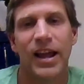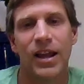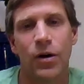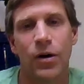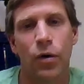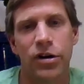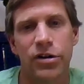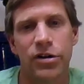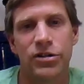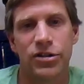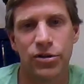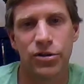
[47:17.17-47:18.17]
in
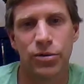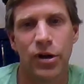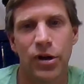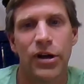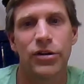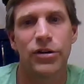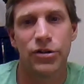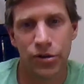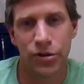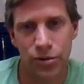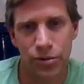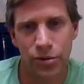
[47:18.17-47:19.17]
order to
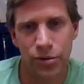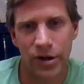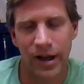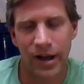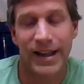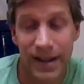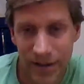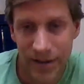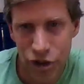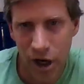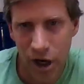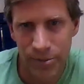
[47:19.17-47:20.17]
do, uh, get the
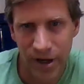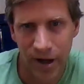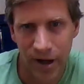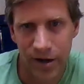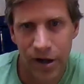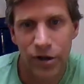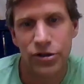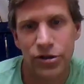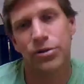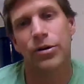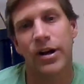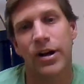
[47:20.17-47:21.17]
job done
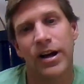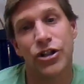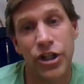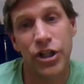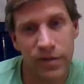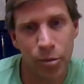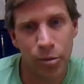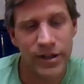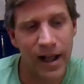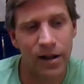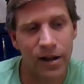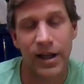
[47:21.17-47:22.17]
to uh, achieve
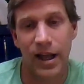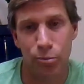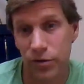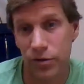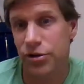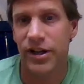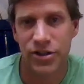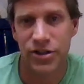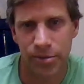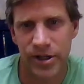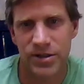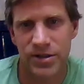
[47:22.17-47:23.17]
immortality and move
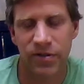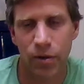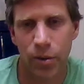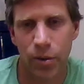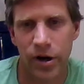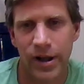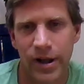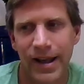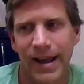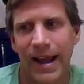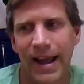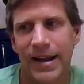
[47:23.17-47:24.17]
transhumanism forward.
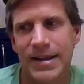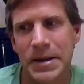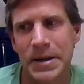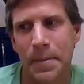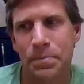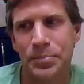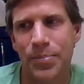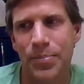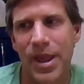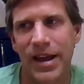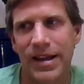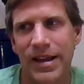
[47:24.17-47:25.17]
And um,
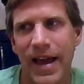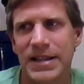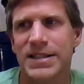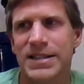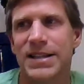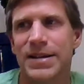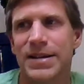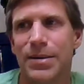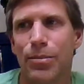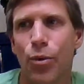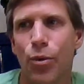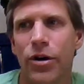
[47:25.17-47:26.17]
that's
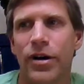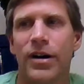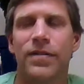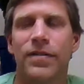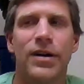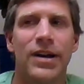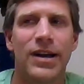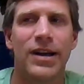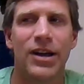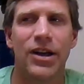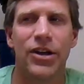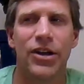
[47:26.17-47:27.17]
more of a,
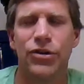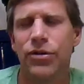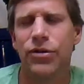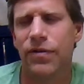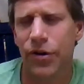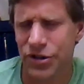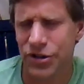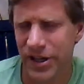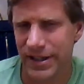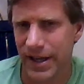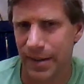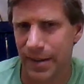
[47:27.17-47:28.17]
a,
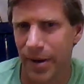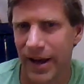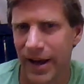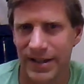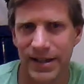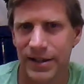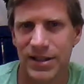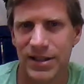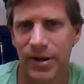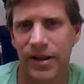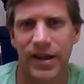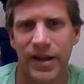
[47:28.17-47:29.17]
university type idea to
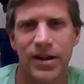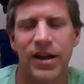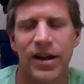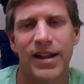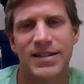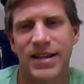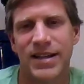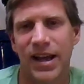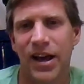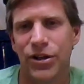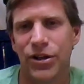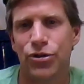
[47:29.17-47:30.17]
me than, let's say,
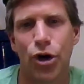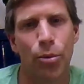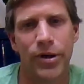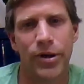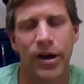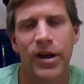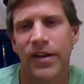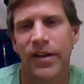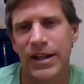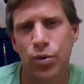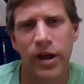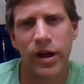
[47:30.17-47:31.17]
a utopia.
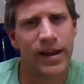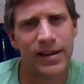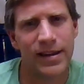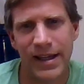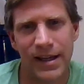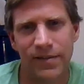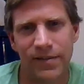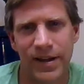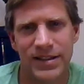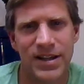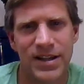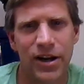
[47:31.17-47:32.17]
That's why they leave.
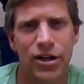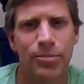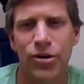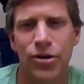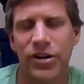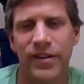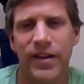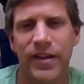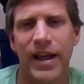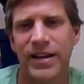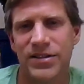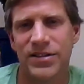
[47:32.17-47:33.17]
It's not a community that
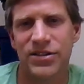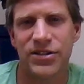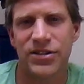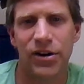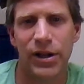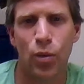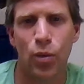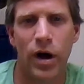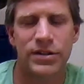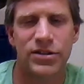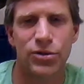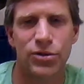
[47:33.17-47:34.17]
they necessarily
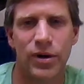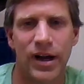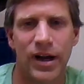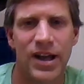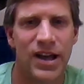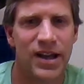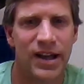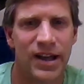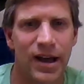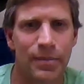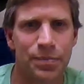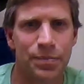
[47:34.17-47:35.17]
want to. Uh,
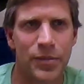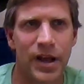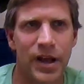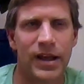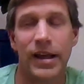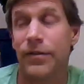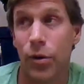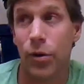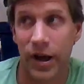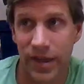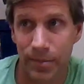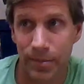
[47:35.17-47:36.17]
um, even though
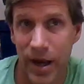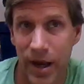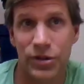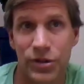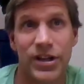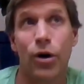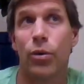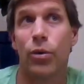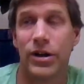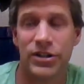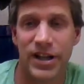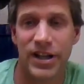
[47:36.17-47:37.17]
I think many would say, "Oh, we
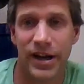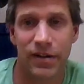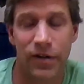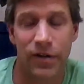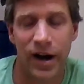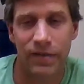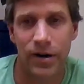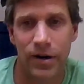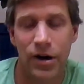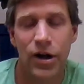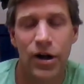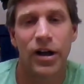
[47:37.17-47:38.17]
could stay here
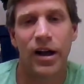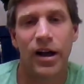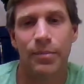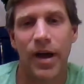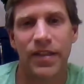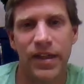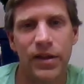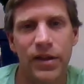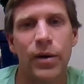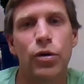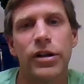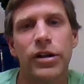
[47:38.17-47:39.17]
forever," um, I think
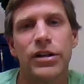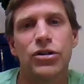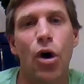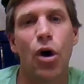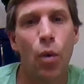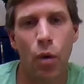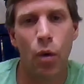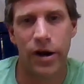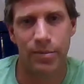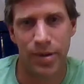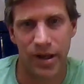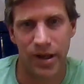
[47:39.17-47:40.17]
they really don't want
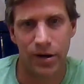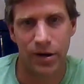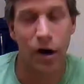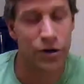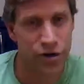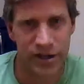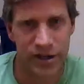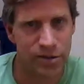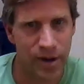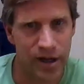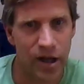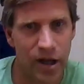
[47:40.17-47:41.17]
to be on
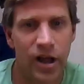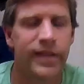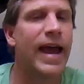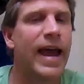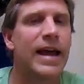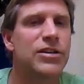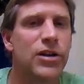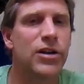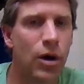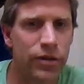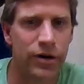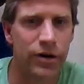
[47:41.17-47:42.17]
Transhumania. They had to
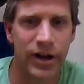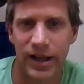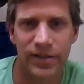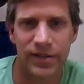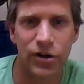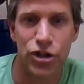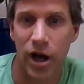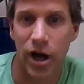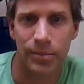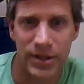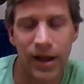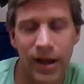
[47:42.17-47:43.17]
go there to get their
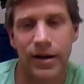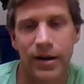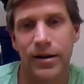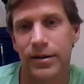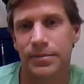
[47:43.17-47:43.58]
job done.